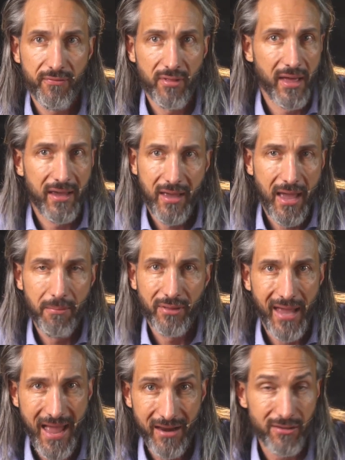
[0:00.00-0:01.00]
like able
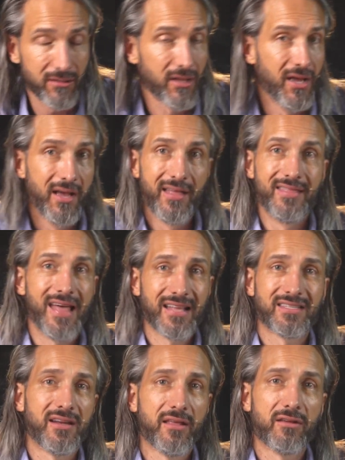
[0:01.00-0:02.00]
to handle,
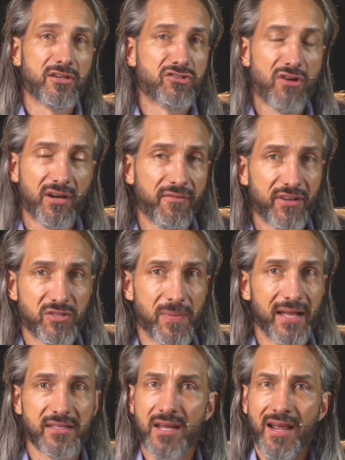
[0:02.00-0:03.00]
that's another destructive
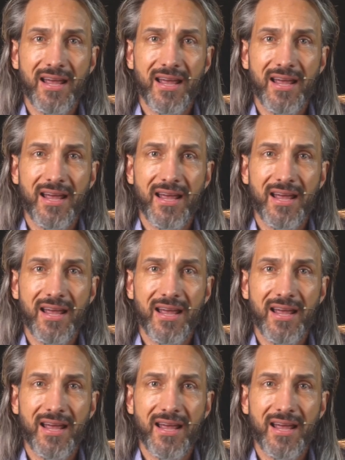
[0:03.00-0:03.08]
expense.